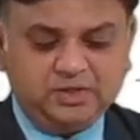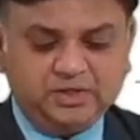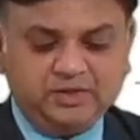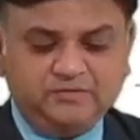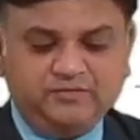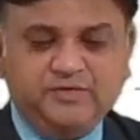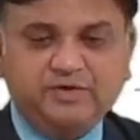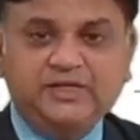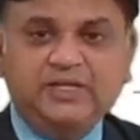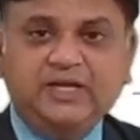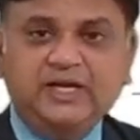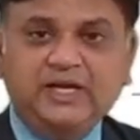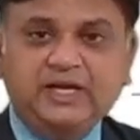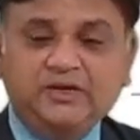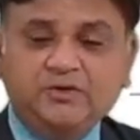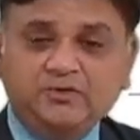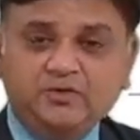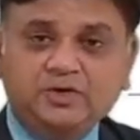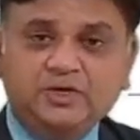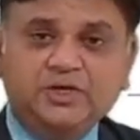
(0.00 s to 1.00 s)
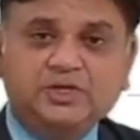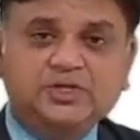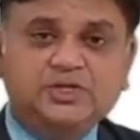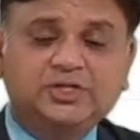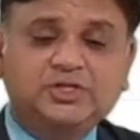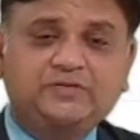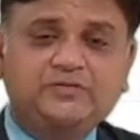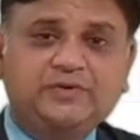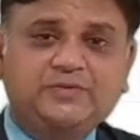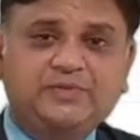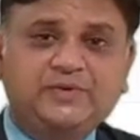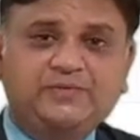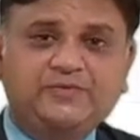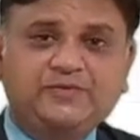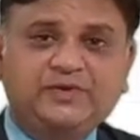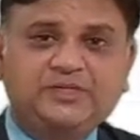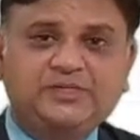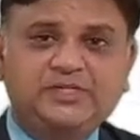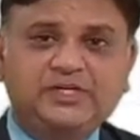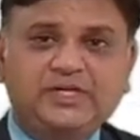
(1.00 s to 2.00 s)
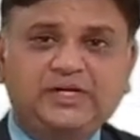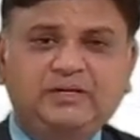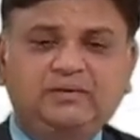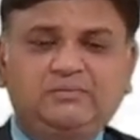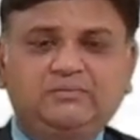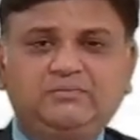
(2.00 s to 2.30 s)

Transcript: With the introduction of the preference share,